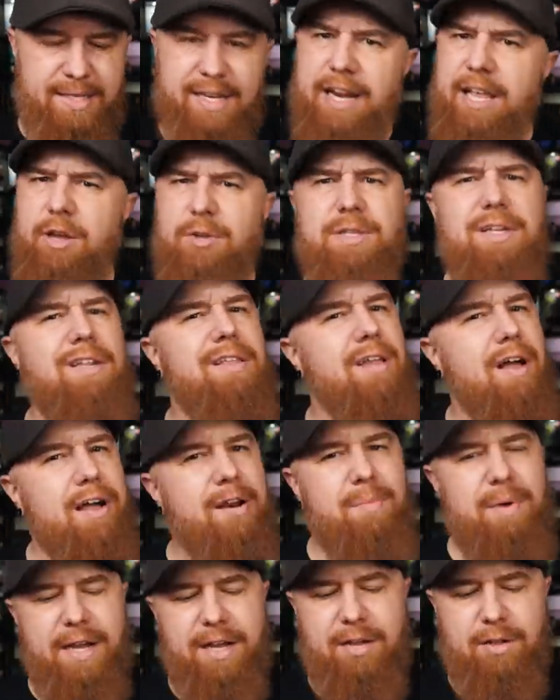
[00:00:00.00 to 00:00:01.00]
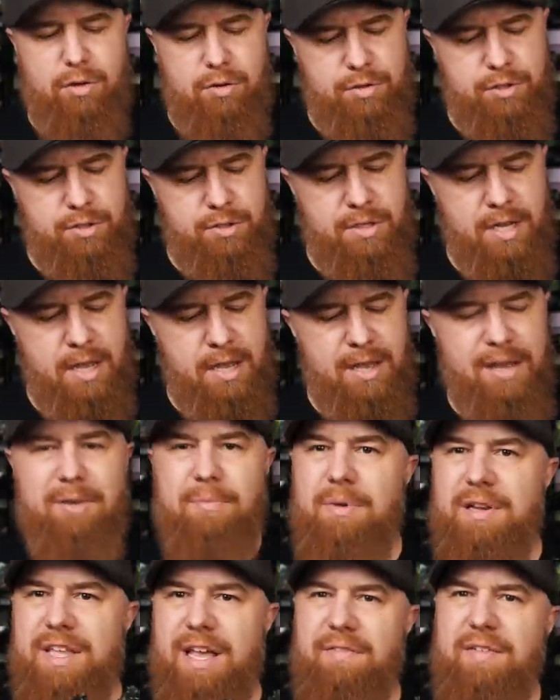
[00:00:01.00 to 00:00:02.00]
that I use in a lot of my enclosures,
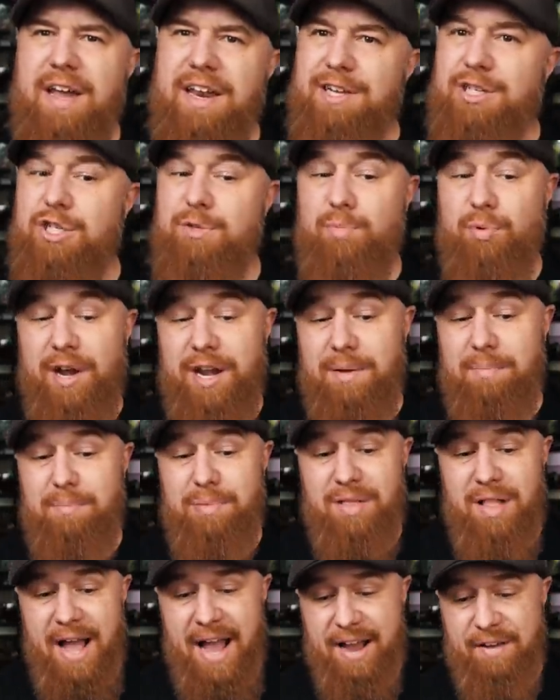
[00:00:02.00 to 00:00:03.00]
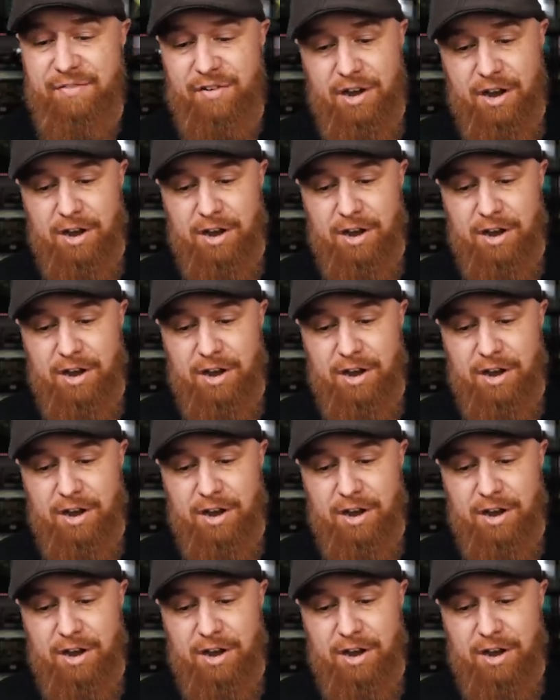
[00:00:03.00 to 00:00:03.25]
but they've kind of sprayed in black for